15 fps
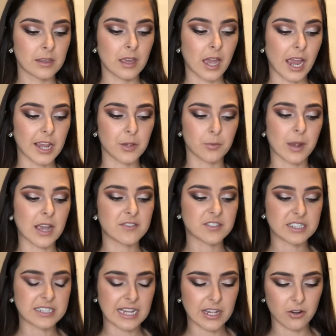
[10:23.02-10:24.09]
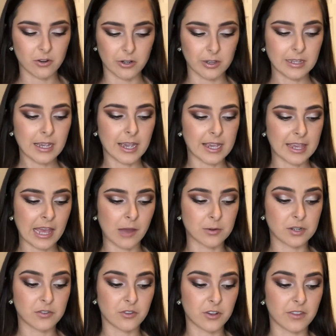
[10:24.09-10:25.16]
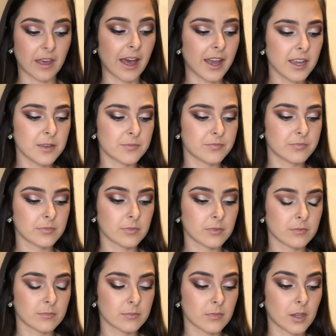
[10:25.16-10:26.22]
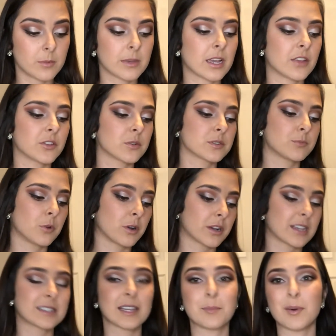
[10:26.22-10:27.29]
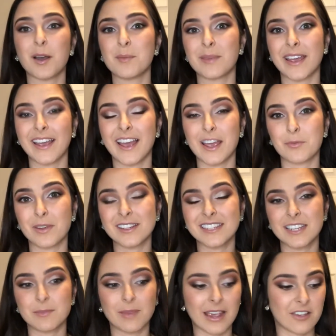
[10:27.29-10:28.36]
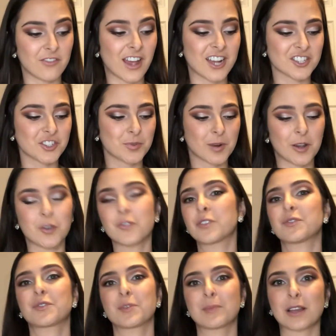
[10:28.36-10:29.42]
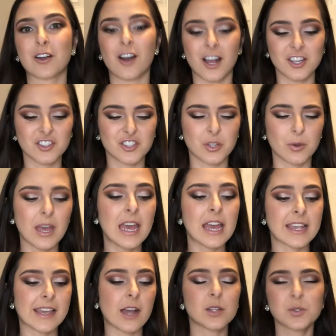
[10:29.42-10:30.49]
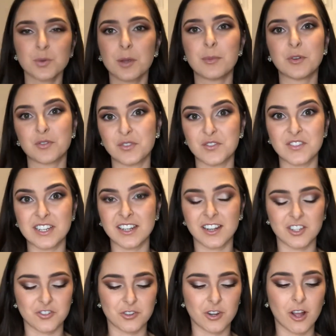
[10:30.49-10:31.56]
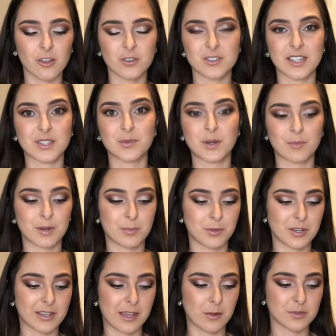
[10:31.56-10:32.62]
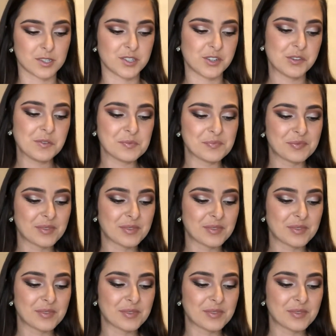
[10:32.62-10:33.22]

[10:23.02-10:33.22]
I arrived a day early, I accounted for that. Oh my God, there was more because I rented my fashion wear outfit from Macaj. So gowns were about $1,500. That's what I'm gonna put gowns to.